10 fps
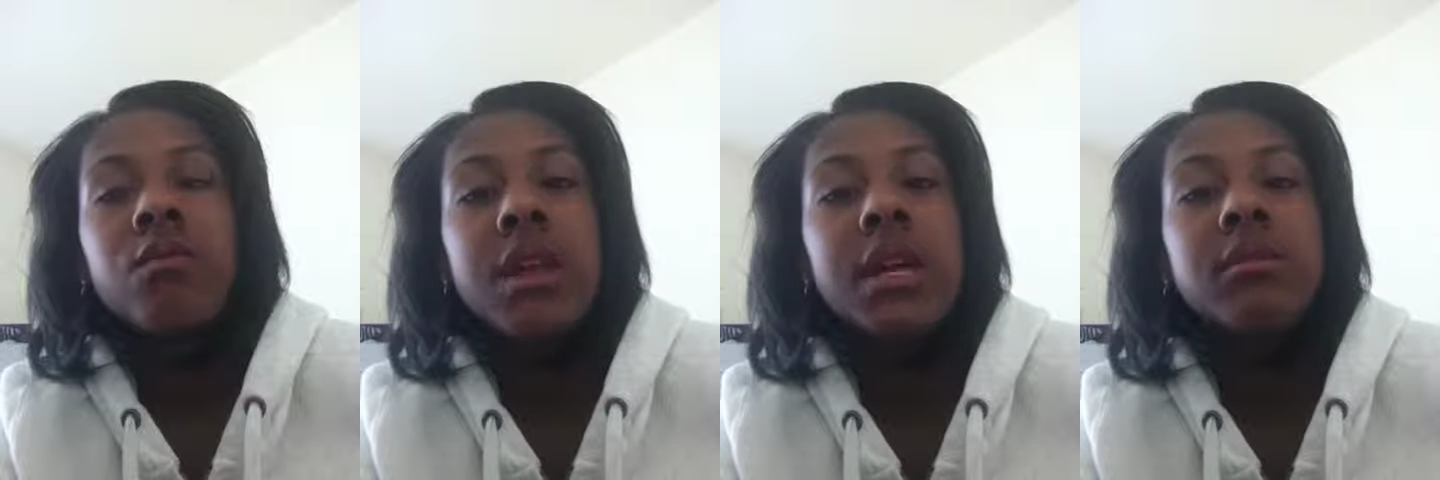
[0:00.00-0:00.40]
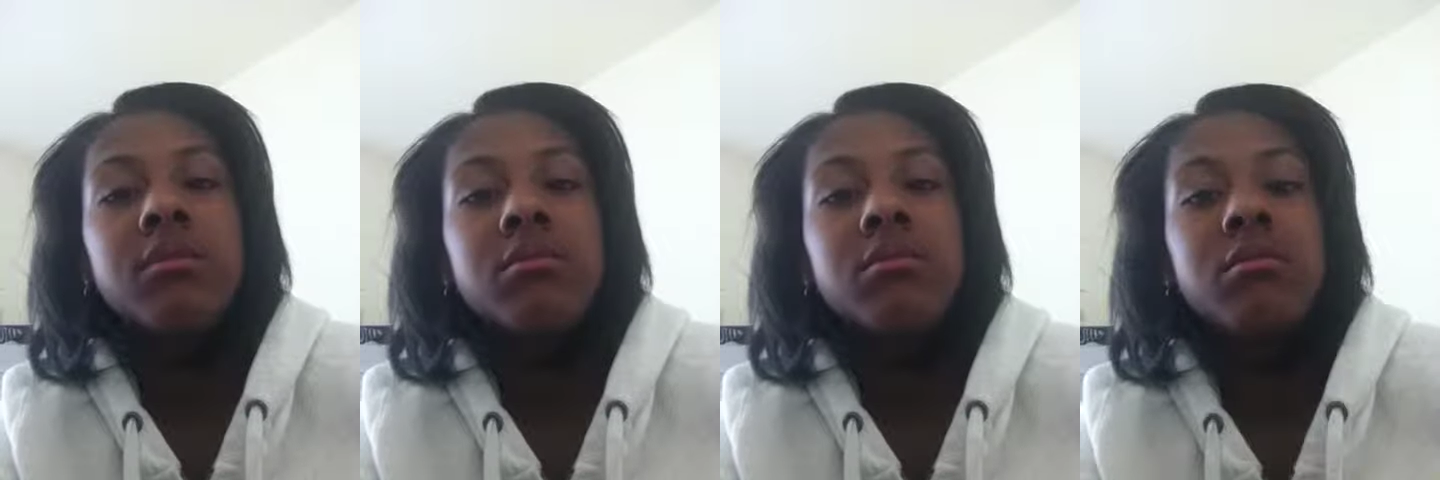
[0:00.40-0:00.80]
that,
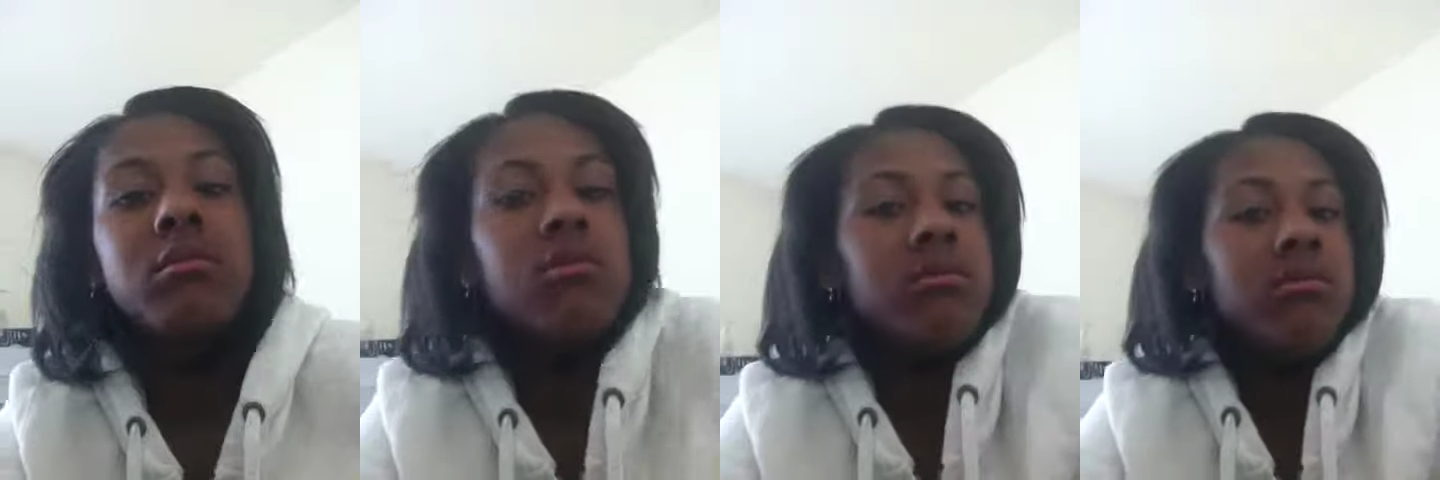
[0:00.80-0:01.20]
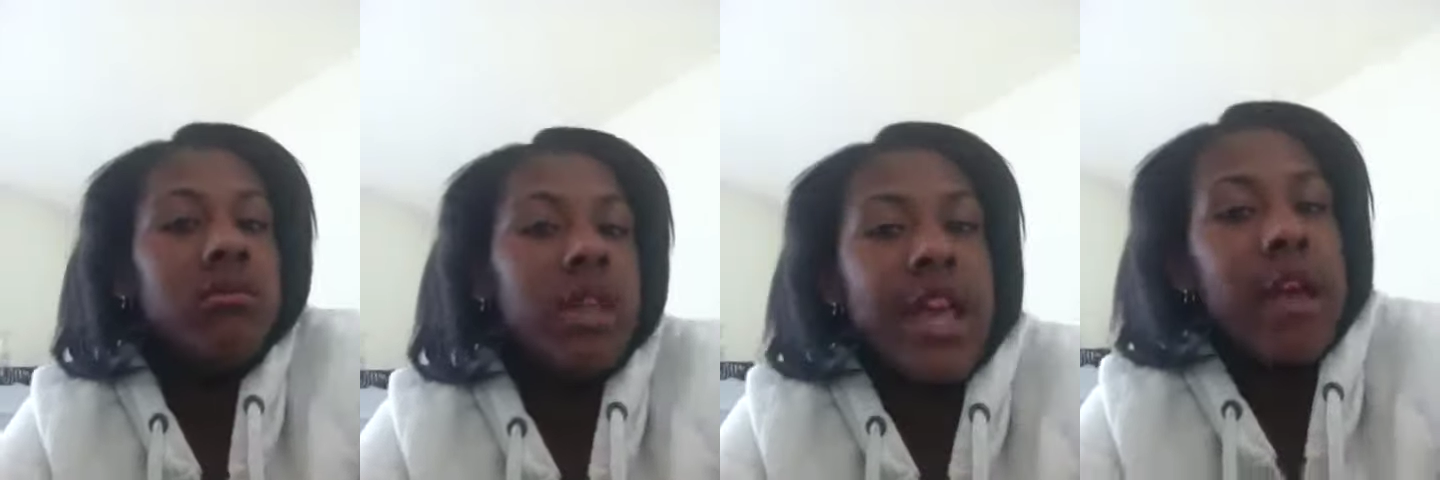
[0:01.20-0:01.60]

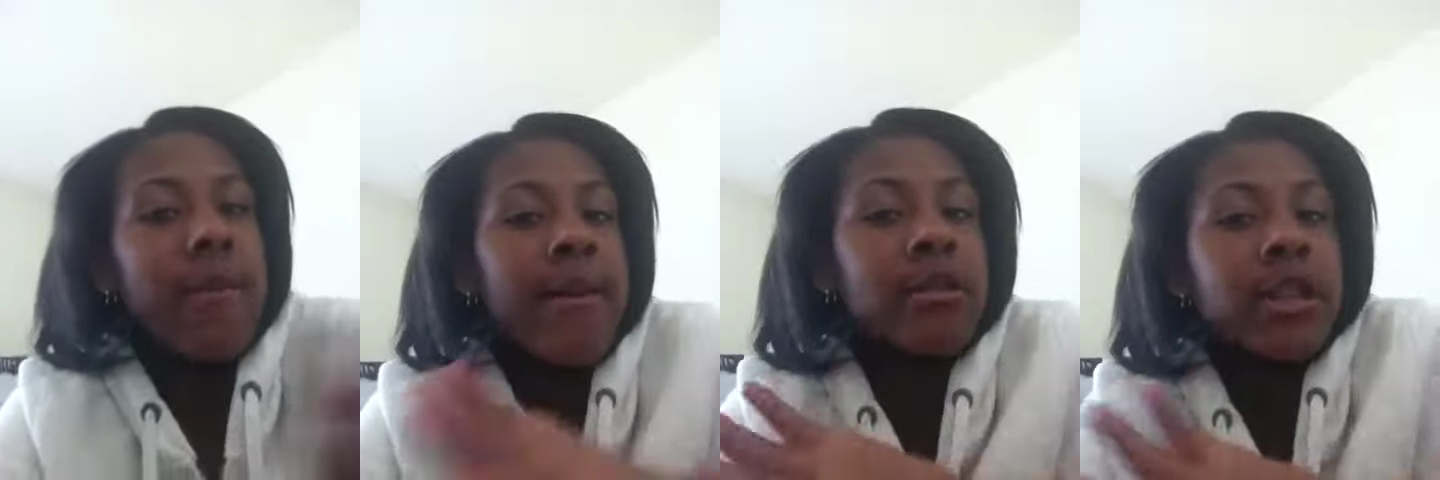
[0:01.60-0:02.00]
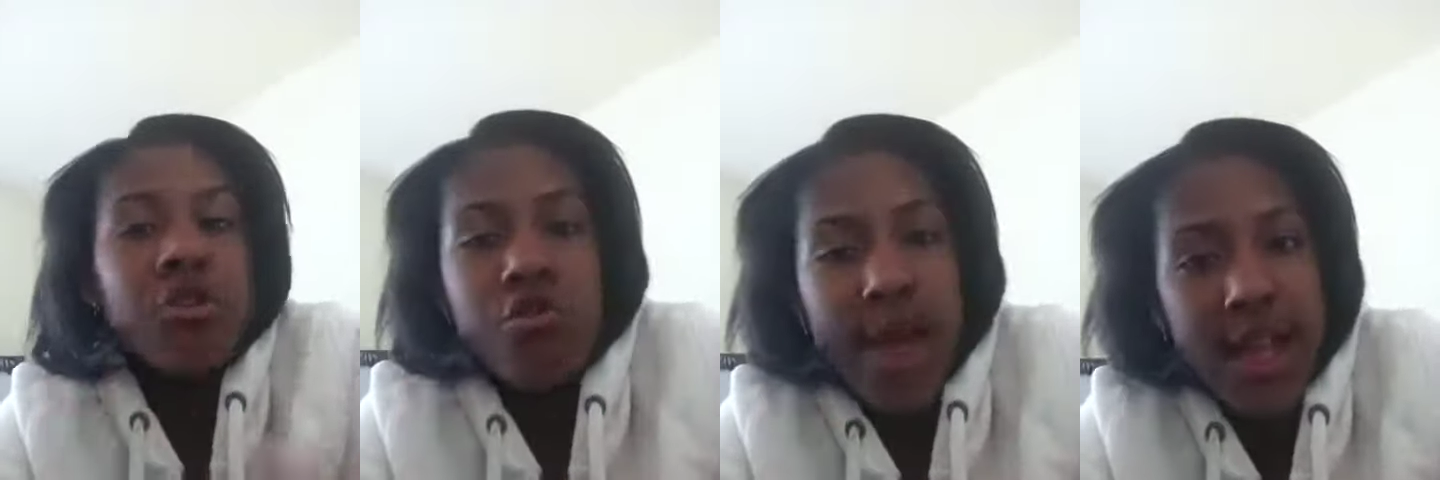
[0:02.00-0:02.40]
everybody say
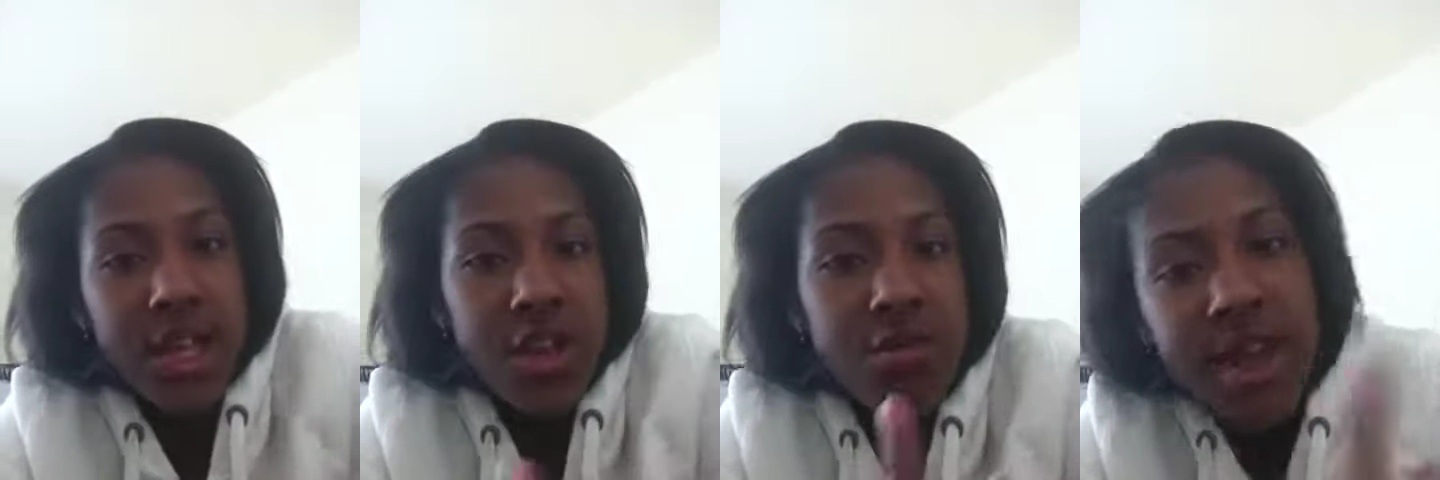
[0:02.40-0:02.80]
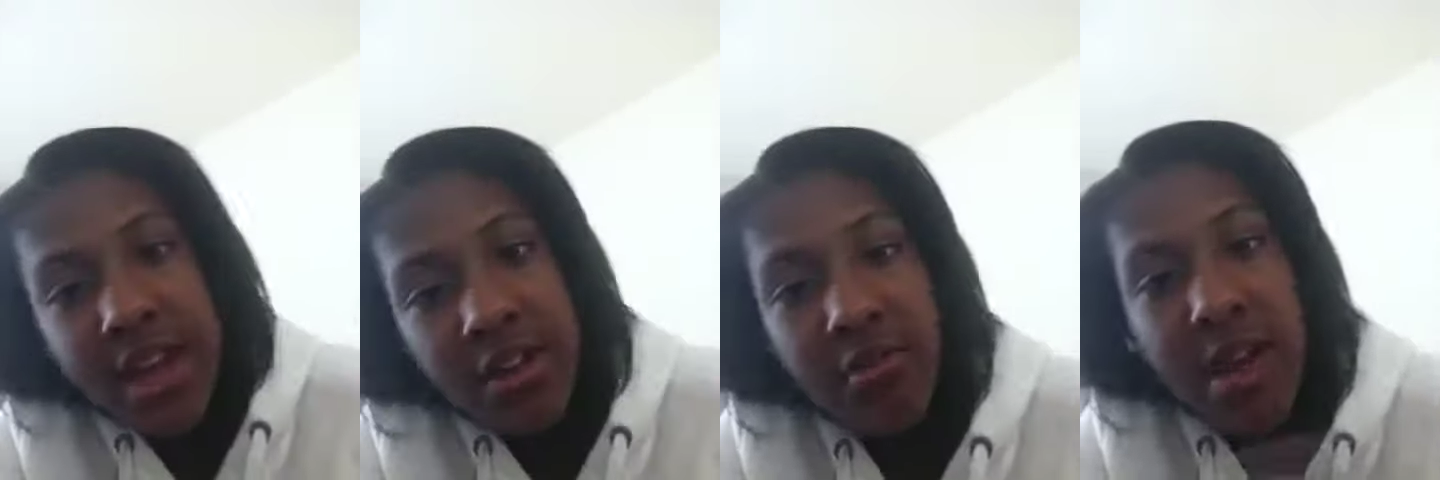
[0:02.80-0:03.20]
you ratchet, you
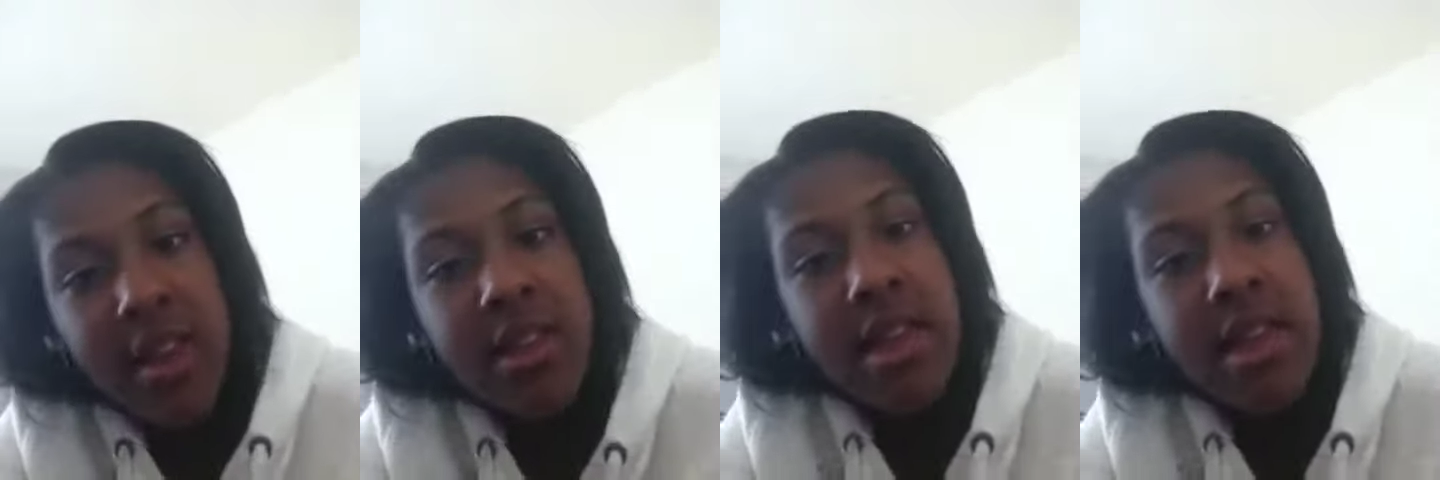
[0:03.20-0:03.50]
ghetto, like,